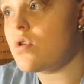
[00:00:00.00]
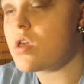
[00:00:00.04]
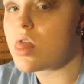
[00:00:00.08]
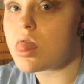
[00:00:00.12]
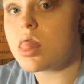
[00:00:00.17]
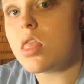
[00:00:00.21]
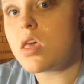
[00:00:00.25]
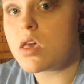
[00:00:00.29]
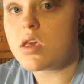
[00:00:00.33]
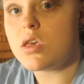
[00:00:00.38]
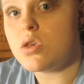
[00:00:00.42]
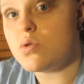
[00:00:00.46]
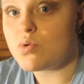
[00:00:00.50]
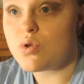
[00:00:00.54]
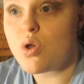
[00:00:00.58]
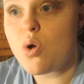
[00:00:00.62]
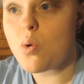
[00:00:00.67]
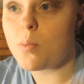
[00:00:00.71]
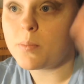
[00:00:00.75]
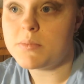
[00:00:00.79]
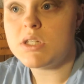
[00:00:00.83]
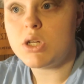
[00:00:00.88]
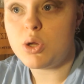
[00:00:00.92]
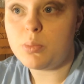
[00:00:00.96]
Then this is
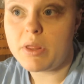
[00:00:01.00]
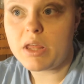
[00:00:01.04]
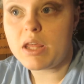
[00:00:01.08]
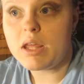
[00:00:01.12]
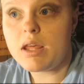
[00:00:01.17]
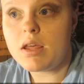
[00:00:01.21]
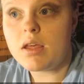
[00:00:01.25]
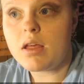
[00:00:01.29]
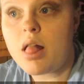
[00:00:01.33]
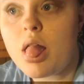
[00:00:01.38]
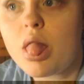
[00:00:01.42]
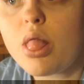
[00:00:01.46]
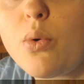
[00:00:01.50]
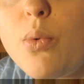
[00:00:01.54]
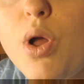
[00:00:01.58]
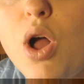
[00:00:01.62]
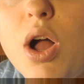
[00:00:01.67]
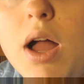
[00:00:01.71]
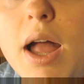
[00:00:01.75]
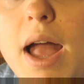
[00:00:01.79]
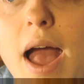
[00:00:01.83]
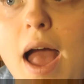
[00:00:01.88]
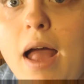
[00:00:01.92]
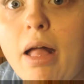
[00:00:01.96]
me zooming in, and
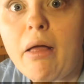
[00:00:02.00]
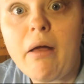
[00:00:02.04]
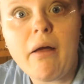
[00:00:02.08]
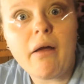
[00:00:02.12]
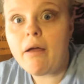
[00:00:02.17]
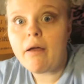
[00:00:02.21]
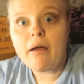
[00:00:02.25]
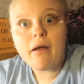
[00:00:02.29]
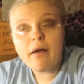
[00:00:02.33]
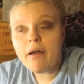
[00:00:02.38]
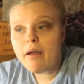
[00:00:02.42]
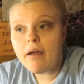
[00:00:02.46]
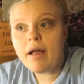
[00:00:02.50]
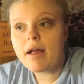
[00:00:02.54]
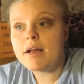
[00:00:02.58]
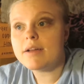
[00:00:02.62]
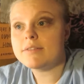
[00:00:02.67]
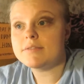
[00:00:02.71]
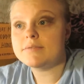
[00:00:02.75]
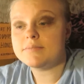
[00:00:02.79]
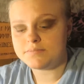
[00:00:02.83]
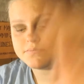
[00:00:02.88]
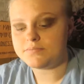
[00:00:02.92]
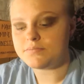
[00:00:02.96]
I'm supposed to be zooming
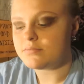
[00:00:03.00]
out.